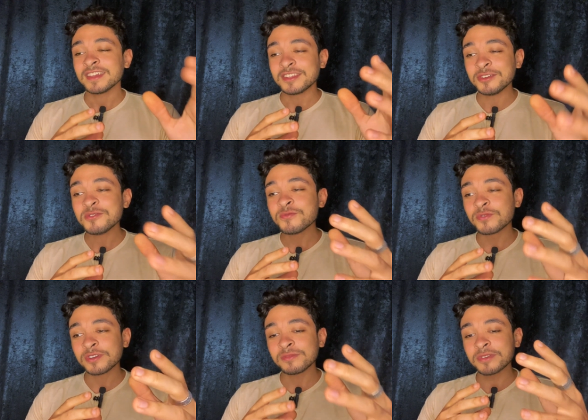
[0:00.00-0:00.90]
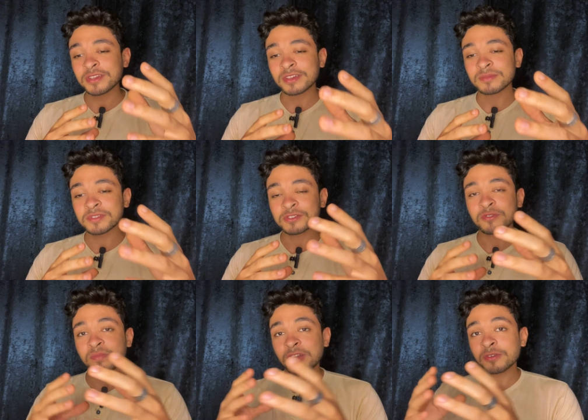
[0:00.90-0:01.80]
you will become
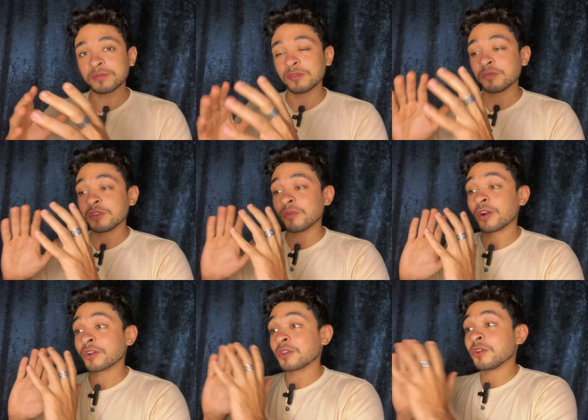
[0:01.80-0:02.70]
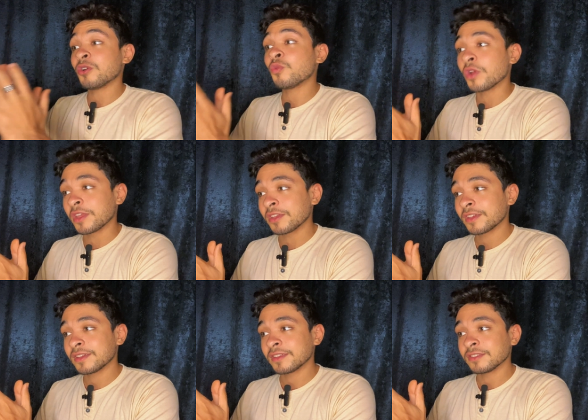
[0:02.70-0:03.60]
so powerful when you are going
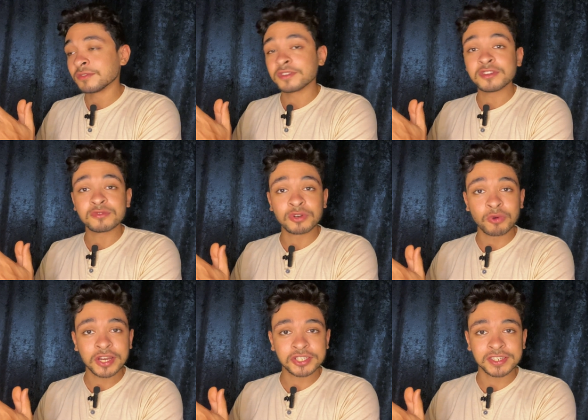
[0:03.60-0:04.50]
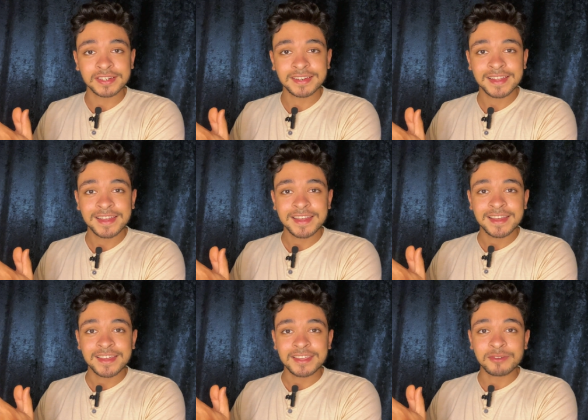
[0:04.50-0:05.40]
to the new direction.
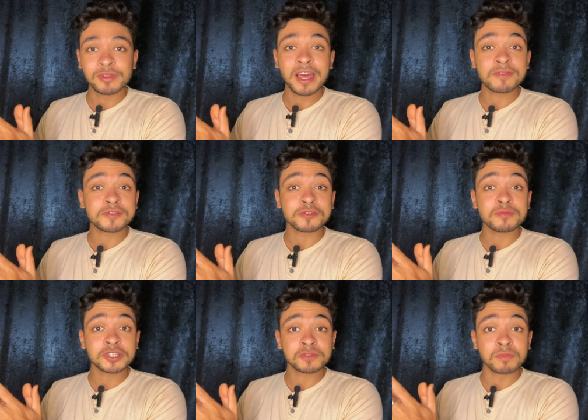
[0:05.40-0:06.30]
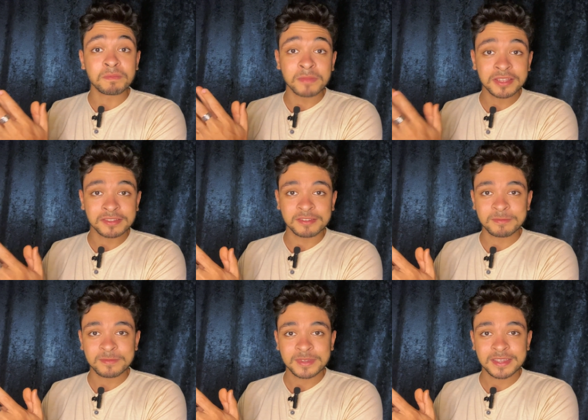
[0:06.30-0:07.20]
You will have so much
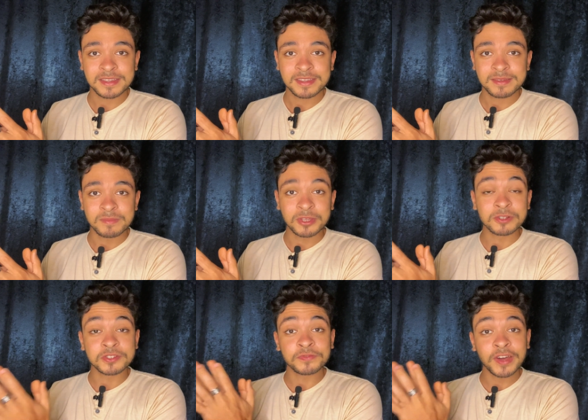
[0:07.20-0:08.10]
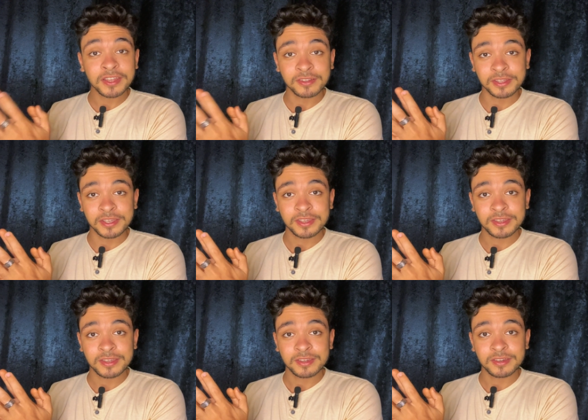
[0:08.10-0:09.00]
momentum because finally
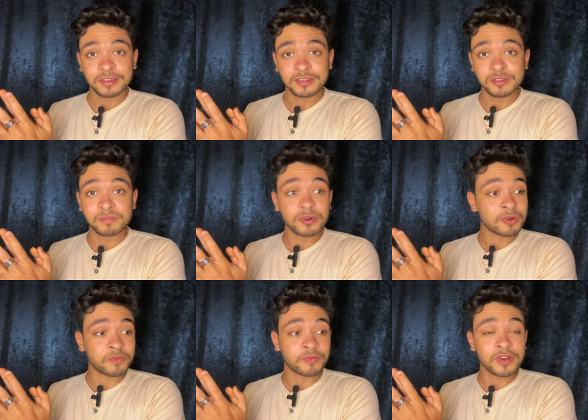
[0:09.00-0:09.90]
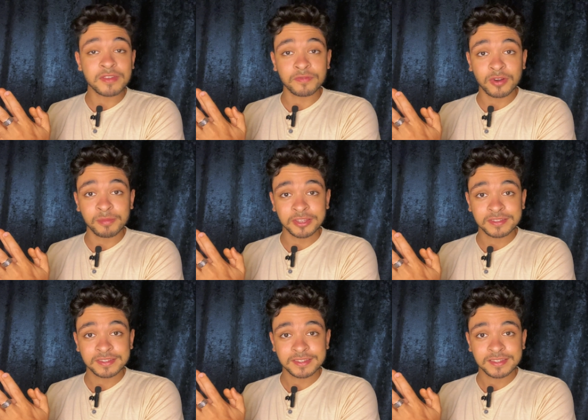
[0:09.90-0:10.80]
you broke free from it.